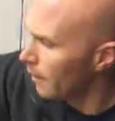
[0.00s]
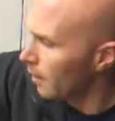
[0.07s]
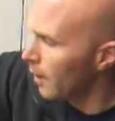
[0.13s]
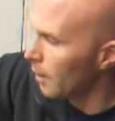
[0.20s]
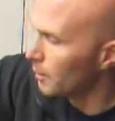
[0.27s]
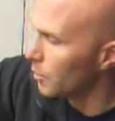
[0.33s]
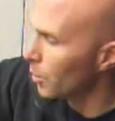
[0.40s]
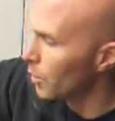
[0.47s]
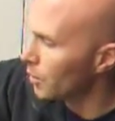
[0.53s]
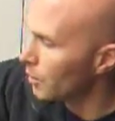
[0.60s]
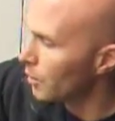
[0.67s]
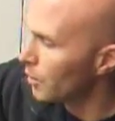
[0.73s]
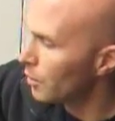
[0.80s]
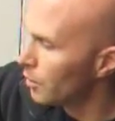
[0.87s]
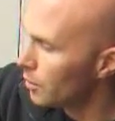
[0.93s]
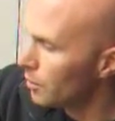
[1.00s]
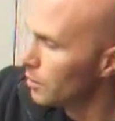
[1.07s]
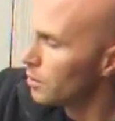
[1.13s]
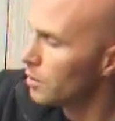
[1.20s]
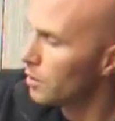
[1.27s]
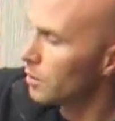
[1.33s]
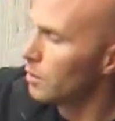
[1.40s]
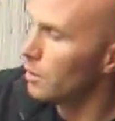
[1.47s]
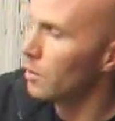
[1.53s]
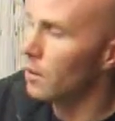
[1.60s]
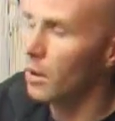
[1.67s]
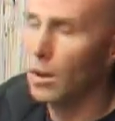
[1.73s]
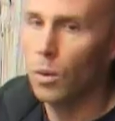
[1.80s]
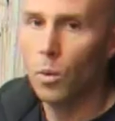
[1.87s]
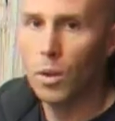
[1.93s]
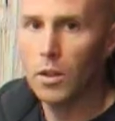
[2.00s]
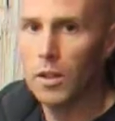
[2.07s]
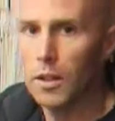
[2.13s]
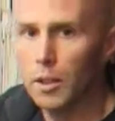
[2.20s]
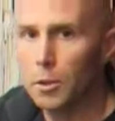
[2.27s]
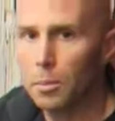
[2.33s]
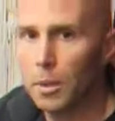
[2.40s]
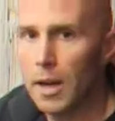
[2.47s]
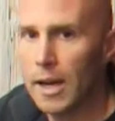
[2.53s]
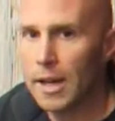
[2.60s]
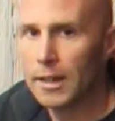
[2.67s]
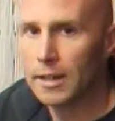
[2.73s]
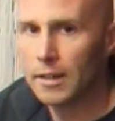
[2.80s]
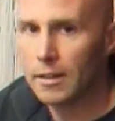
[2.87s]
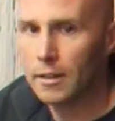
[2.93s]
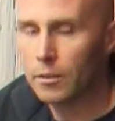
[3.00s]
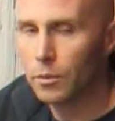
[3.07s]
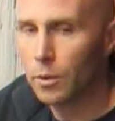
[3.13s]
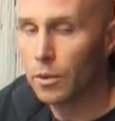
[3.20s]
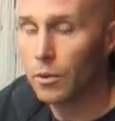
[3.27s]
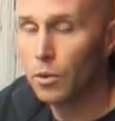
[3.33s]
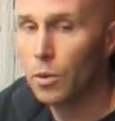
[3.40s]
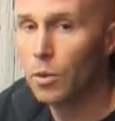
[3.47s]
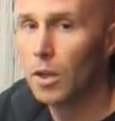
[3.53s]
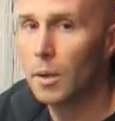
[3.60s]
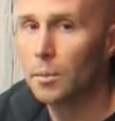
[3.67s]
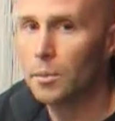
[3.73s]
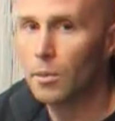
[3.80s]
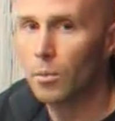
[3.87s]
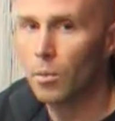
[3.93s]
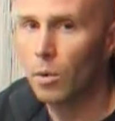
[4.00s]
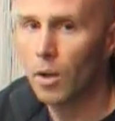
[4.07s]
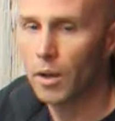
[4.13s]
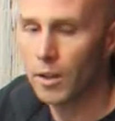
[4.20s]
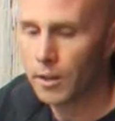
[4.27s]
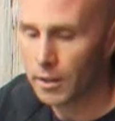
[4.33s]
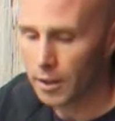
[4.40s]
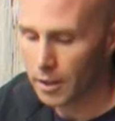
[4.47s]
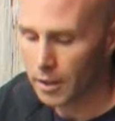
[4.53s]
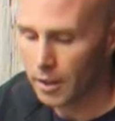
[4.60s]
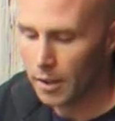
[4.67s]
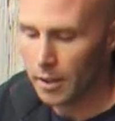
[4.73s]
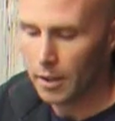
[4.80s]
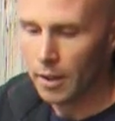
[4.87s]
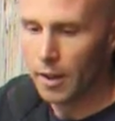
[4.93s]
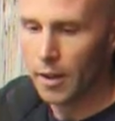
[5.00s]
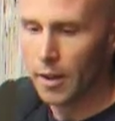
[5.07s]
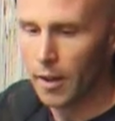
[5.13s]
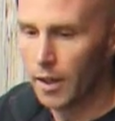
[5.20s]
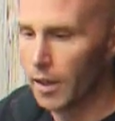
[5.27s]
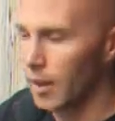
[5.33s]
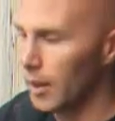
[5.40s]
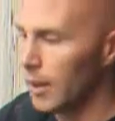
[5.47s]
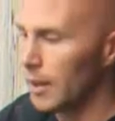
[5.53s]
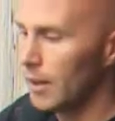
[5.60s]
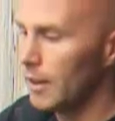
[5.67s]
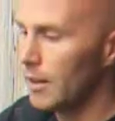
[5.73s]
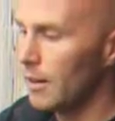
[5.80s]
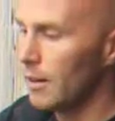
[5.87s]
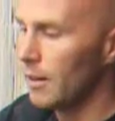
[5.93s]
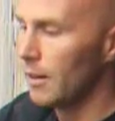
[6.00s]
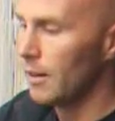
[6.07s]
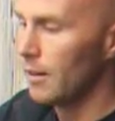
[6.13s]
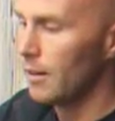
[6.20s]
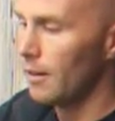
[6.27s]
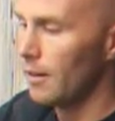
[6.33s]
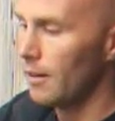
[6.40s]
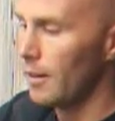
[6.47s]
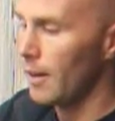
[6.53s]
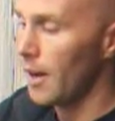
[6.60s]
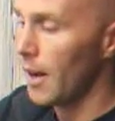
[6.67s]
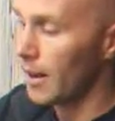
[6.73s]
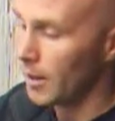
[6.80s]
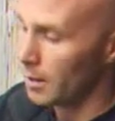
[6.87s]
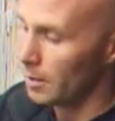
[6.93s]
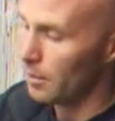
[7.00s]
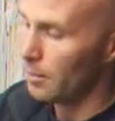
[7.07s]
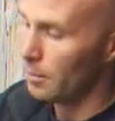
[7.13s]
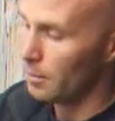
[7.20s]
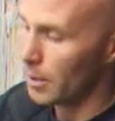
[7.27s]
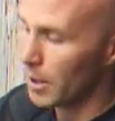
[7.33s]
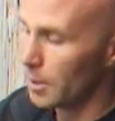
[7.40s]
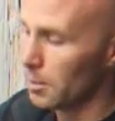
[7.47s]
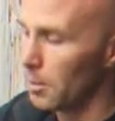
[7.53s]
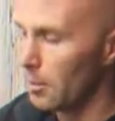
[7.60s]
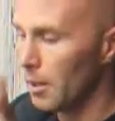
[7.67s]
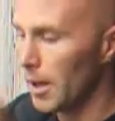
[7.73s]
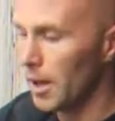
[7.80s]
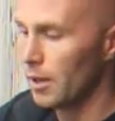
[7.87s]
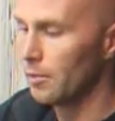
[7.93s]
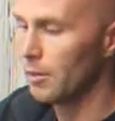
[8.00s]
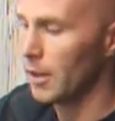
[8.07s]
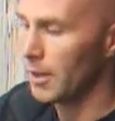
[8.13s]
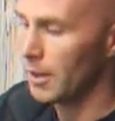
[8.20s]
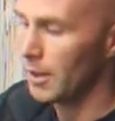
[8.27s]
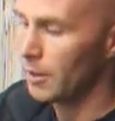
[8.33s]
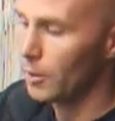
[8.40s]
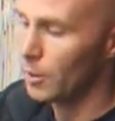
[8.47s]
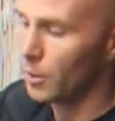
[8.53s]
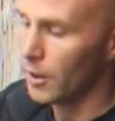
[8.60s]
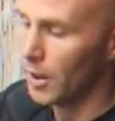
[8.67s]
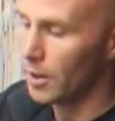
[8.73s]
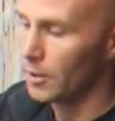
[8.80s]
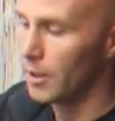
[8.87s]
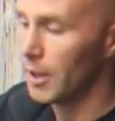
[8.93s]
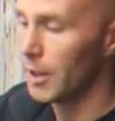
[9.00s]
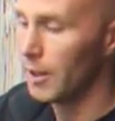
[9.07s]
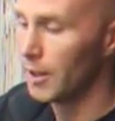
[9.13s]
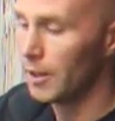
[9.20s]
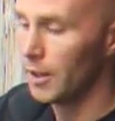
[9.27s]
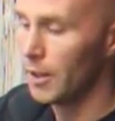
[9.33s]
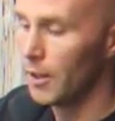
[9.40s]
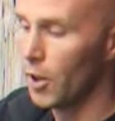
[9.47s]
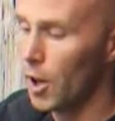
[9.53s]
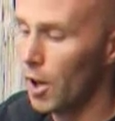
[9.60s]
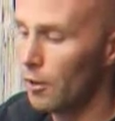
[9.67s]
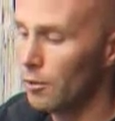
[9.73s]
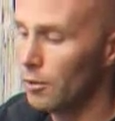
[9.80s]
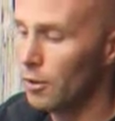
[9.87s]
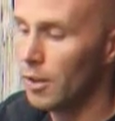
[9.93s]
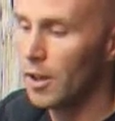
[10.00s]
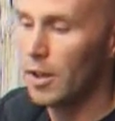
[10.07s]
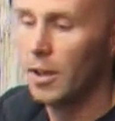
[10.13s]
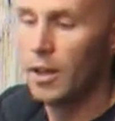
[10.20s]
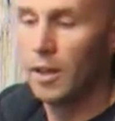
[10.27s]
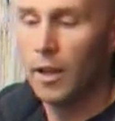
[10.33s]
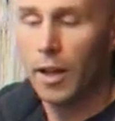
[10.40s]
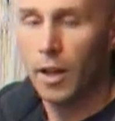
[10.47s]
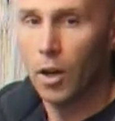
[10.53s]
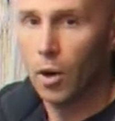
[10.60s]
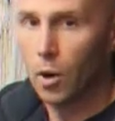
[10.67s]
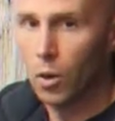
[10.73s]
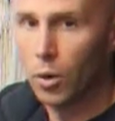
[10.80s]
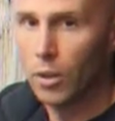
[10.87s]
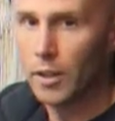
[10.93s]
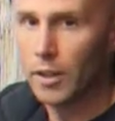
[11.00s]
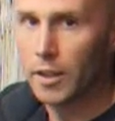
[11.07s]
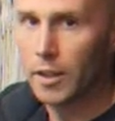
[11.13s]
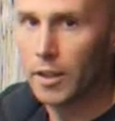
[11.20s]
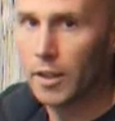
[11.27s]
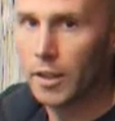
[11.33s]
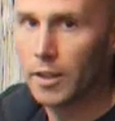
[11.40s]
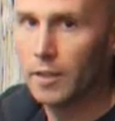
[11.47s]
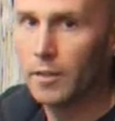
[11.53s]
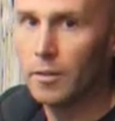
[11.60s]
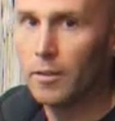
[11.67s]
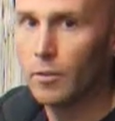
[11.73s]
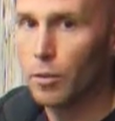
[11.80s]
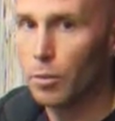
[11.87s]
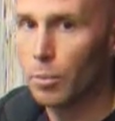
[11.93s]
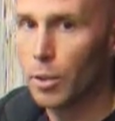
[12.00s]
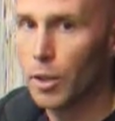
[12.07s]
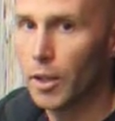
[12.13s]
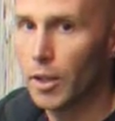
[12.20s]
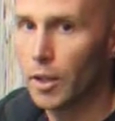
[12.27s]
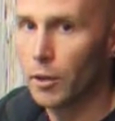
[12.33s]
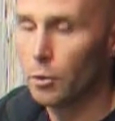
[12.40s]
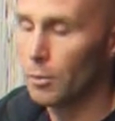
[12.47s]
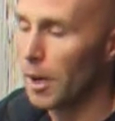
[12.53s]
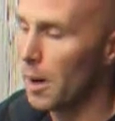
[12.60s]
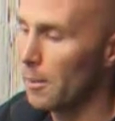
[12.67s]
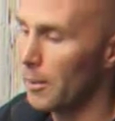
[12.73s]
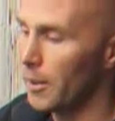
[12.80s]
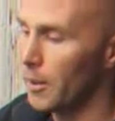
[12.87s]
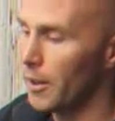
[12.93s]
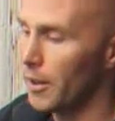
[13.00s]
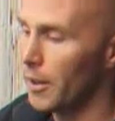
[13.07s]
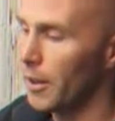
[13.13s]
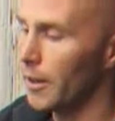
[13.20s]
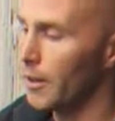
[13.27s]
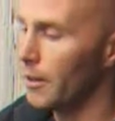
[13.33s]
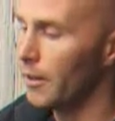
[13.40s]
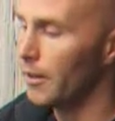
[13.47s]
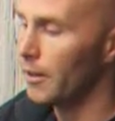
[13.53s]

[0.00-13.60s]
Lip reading: I'm going to use a 1 liter pot with 2 cups of water and a lid that I can pick up the pot if I need to without taking the lid off, and a hole in the lid for putting a thermometer in there